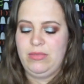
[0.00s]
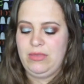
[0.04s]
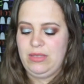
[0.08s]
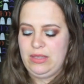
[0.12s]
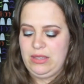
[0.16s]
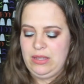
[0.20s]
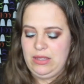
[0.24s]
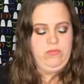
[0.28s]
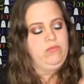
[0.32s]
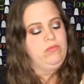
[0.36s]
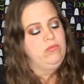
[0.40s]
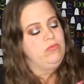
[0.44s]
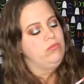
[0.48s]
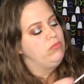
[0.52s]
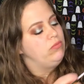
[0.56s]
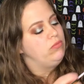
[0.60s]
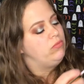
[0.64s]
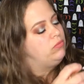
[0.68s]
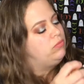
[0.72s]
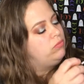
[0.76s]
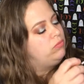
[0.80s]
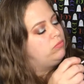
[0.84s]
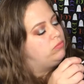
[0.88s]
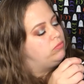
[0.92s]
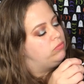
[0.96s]

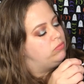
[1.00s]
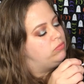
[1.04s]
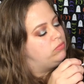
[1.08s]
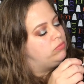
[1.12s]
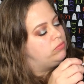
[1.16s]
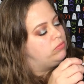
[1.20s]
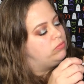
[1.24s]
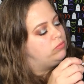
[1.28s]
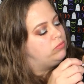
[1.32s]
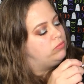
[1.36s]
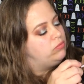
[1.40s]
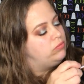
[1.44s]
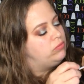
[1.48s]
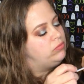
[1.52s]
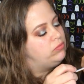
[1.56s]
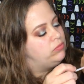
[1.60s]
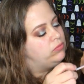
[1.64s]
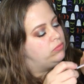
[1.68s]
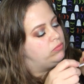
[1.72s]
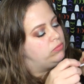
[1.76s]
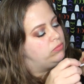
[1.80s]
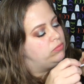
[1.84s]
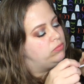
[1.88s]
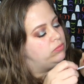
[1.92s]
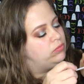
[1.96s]

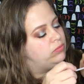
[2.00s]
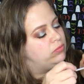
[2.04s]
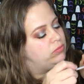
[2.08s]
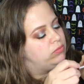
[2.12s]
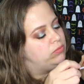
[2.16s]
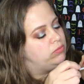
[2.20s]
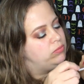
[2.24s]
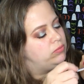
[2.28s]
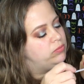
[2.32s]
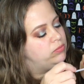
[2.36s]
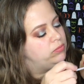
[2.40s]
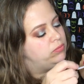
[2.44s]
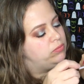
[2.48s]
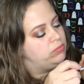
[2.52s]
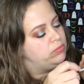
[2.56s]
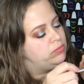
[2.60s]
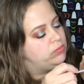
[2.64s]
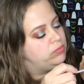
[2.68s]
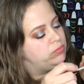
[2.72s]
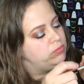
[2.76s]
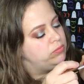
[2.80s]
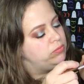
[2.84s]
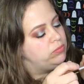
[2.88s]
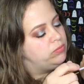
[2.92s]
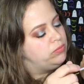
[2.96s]

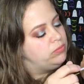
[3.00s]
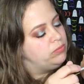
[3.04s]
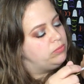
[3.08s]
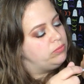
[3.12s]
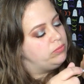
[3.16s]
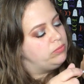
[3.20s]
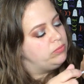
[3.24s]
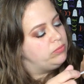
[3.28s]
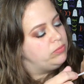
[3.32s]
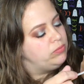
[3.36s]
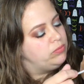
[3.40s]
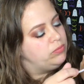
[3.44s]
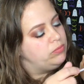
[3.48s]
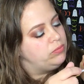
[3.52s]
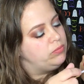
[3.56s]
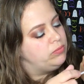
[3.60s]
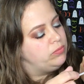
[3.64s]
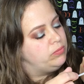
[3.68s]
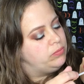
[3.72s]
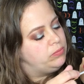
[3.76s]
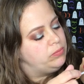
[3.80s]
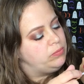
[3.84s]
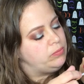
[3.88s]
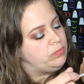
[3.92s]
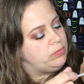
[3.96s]

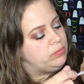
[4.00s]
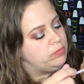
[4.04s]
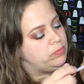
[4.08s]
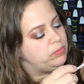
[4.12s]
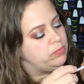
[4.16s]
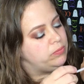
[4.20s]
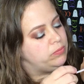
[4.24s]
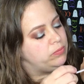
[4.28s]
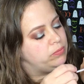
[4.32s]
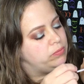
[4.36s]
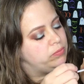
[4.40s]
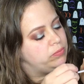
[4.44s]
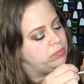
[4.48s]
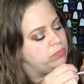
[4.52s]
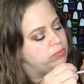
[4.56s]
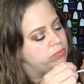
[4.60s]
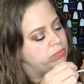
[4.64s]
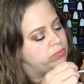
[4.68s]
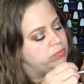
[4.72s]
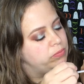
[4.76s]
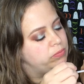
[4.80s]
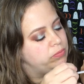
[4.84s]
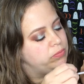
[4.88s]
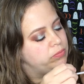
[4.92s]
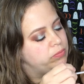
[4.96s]

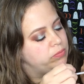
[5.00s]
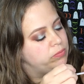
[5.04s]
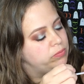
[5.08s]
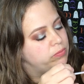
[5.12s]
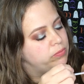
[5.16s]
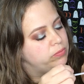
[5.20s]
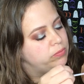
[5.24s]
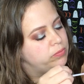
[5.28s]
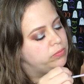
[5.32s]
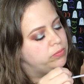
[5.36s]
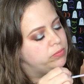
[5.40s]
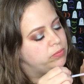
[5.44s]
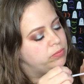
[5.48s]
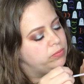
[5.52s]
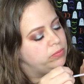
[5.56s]
(silence)